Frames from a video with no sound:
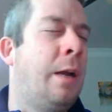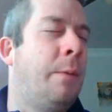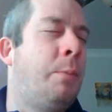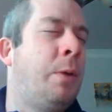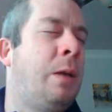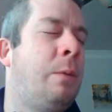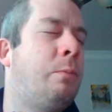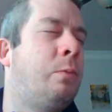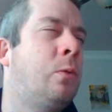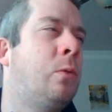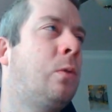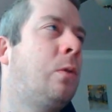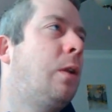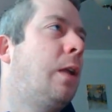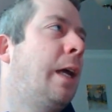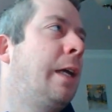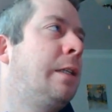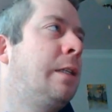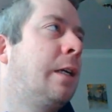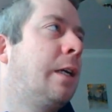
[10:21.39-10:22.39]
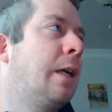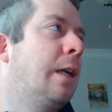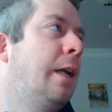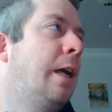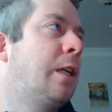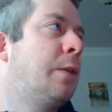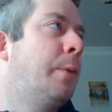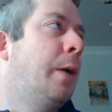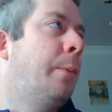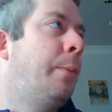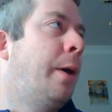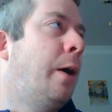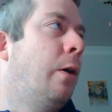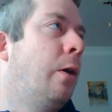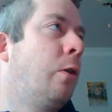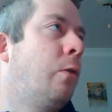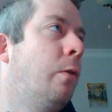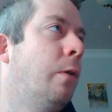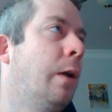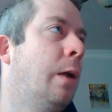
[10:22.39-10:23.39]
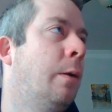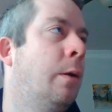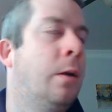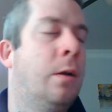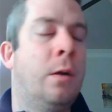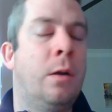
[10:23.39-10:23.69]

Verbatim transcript: People like to connect by Power Query,